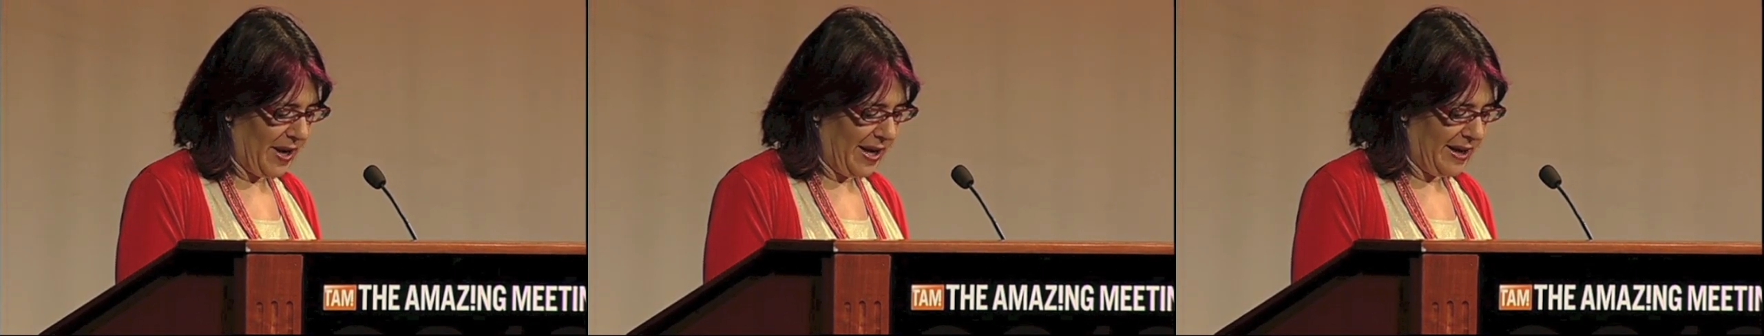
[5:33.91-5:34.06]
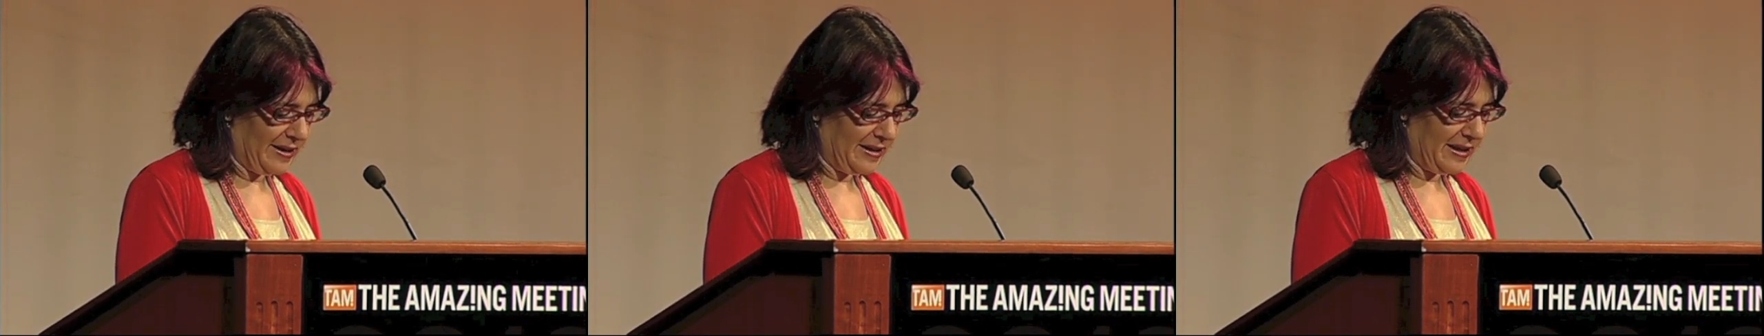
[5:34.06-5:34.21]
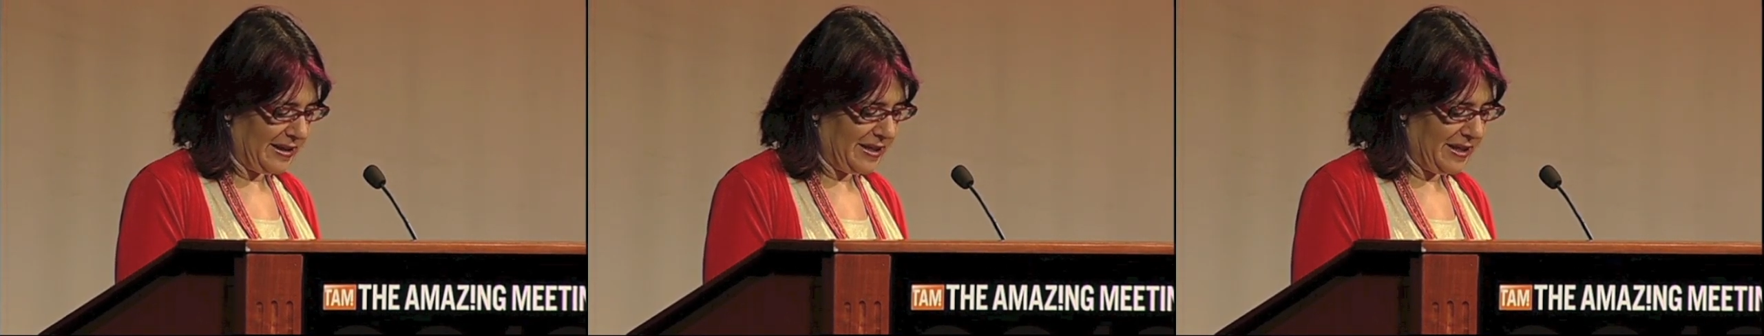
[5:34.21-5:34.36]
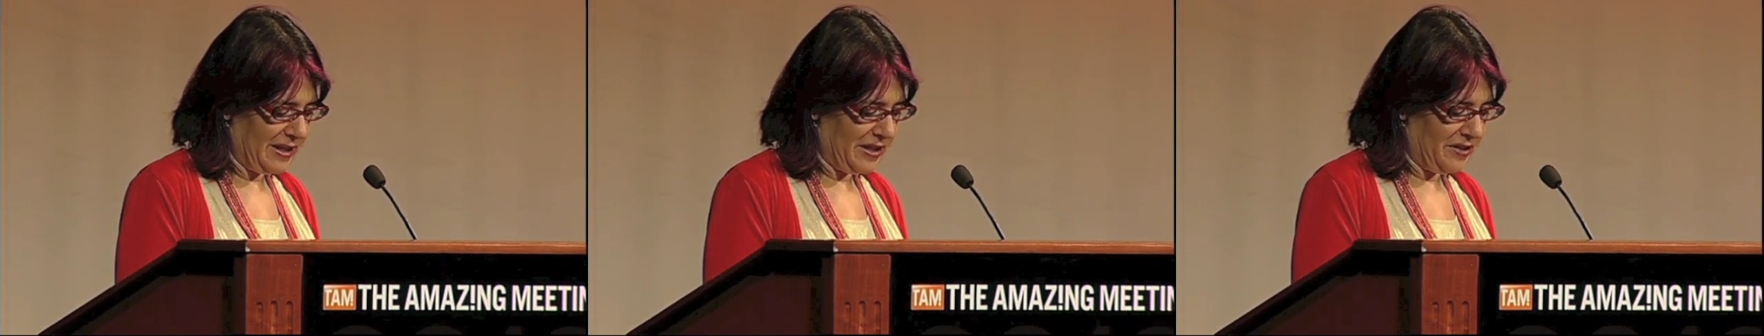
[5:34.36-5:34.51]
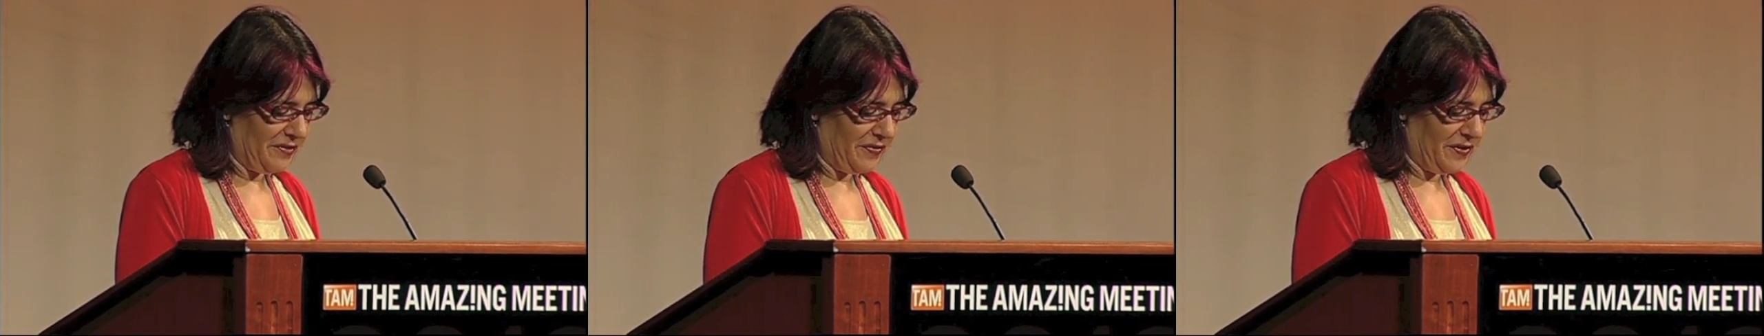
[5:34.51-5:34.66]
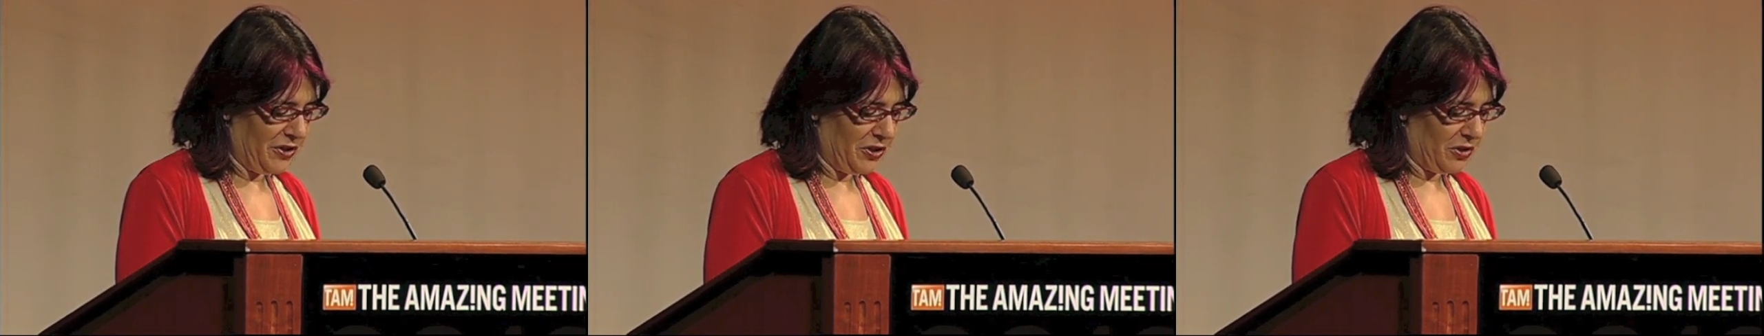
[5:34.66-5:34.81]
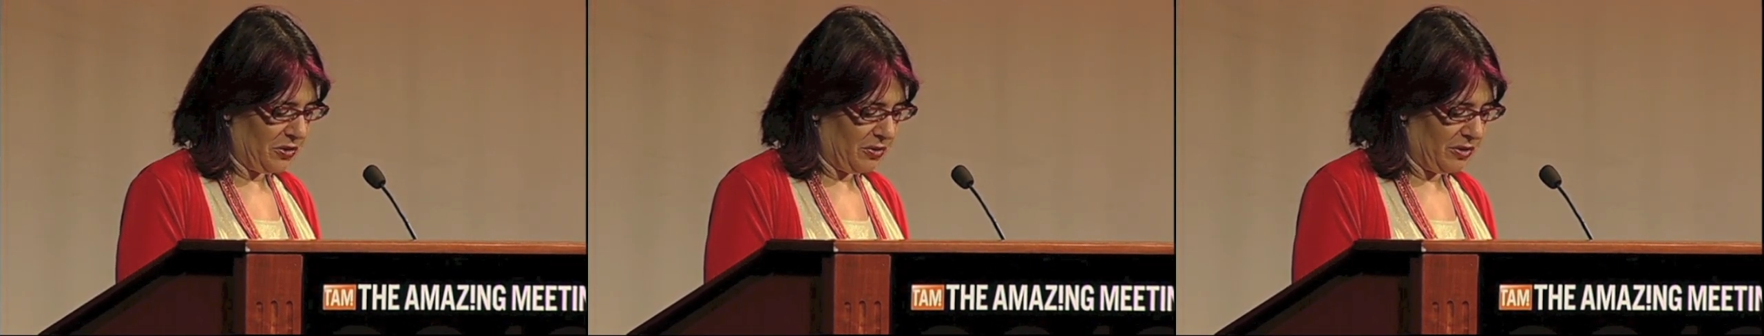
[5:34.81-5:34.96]
end as
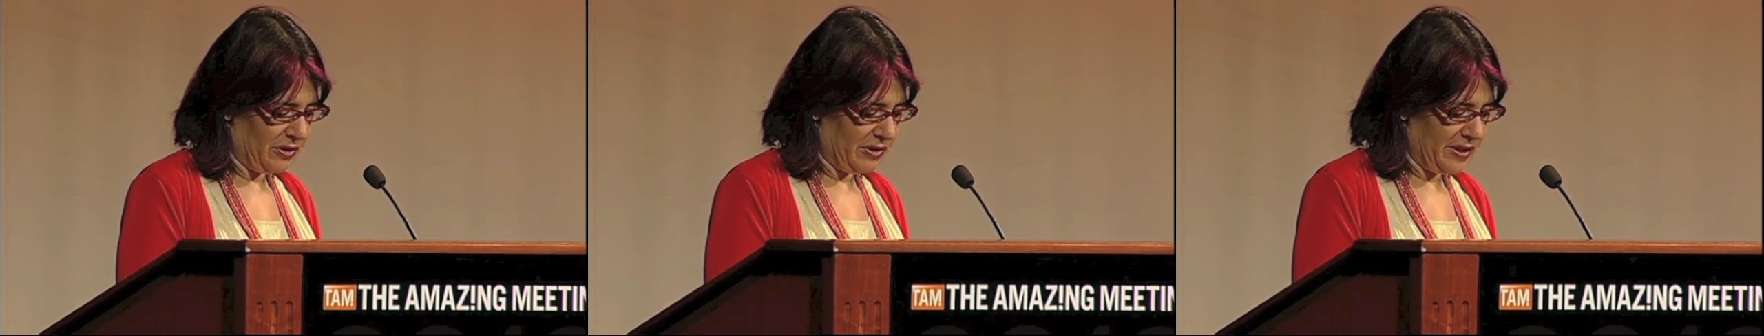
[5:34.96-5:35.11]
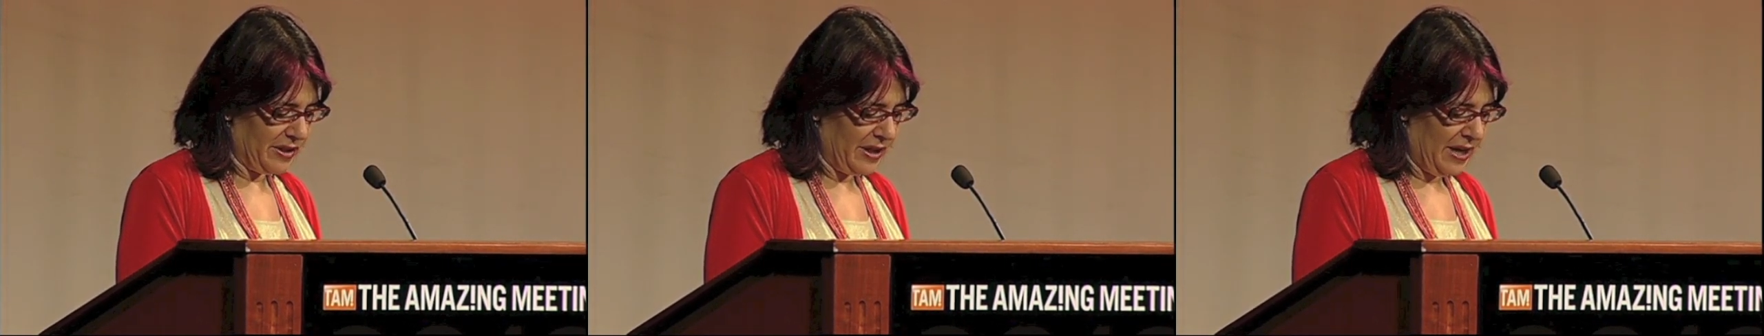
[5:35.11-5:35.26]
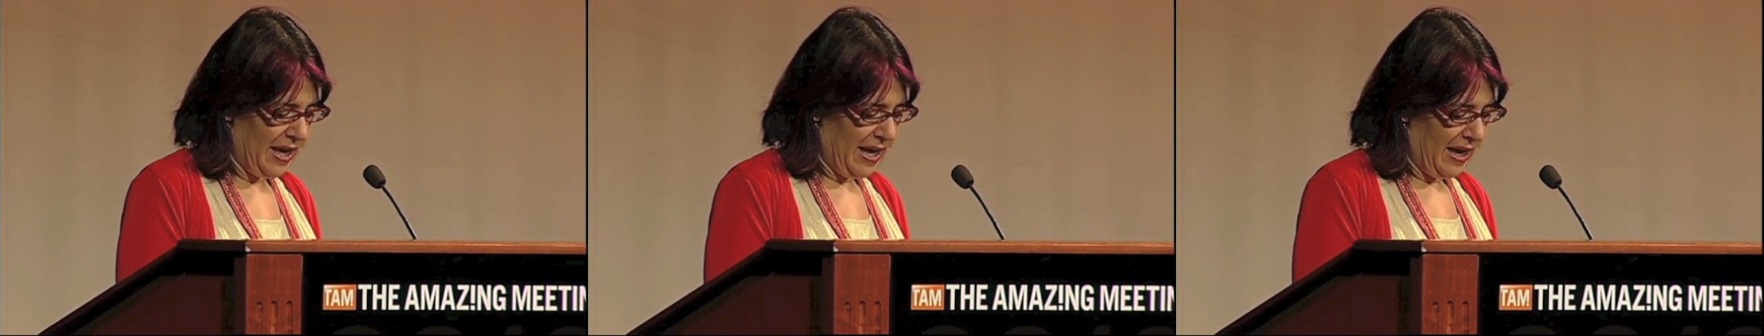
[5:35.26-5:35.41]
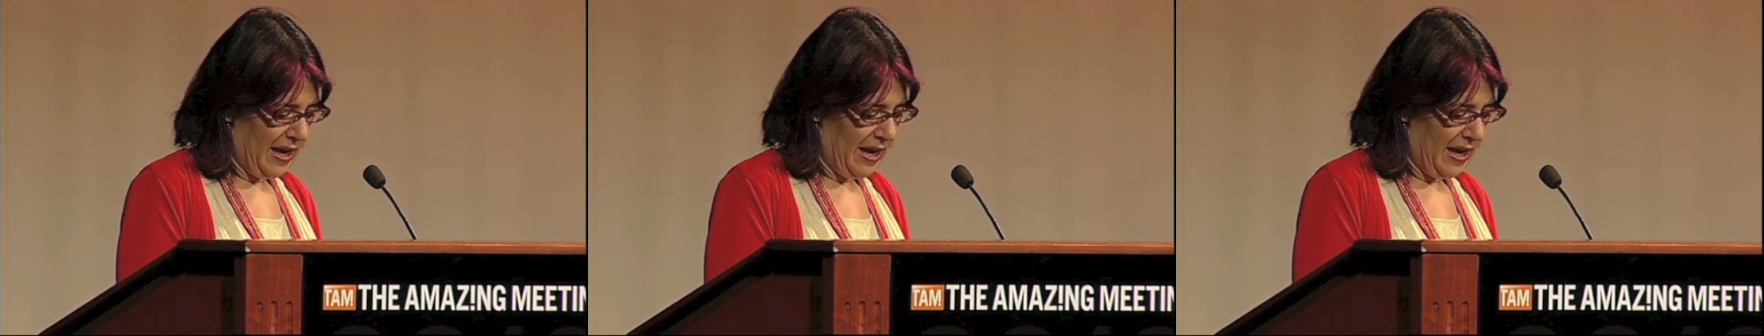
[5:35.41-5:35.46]
individuals.